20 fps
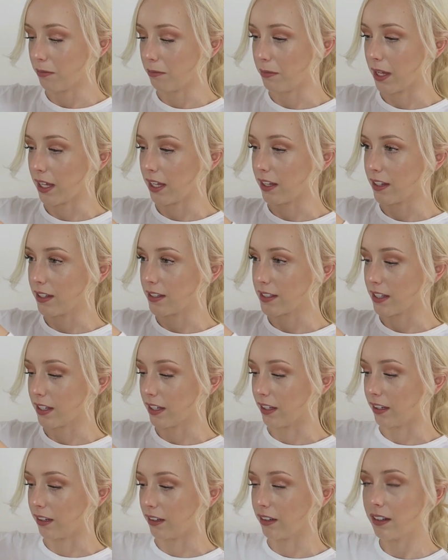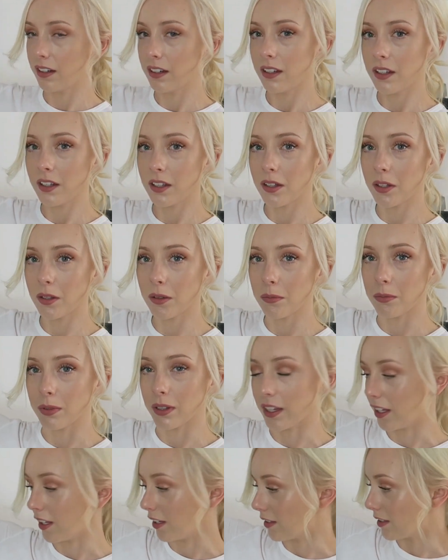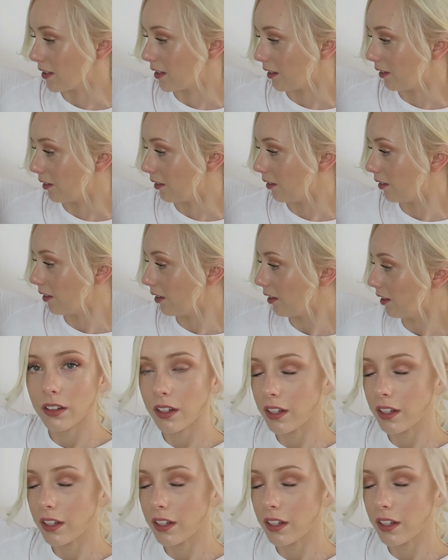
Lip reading: amazing play suit.